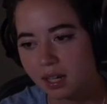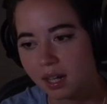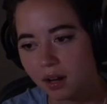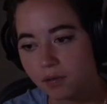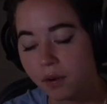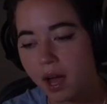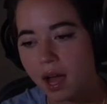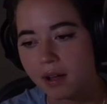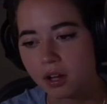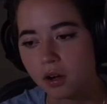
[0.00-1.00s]
And I, fi-
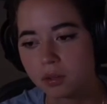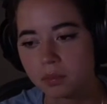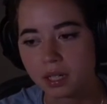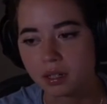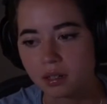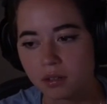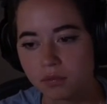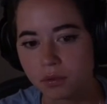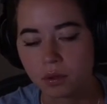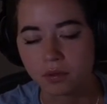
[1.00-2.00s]
I-, I called him like
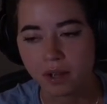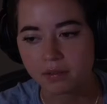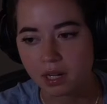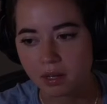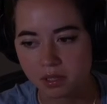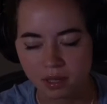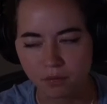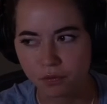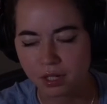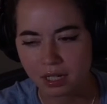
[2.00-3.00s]
four or five times because I'm
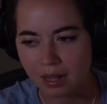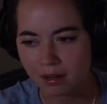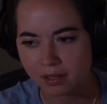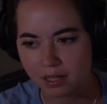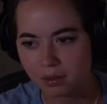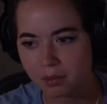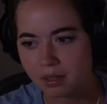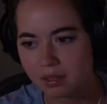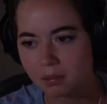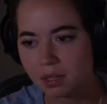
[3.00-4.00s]
freaking out. I was like, oh my
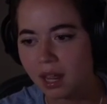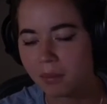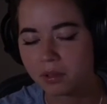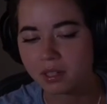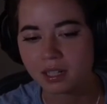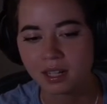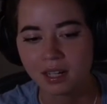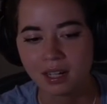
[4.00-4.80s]
God, something happened.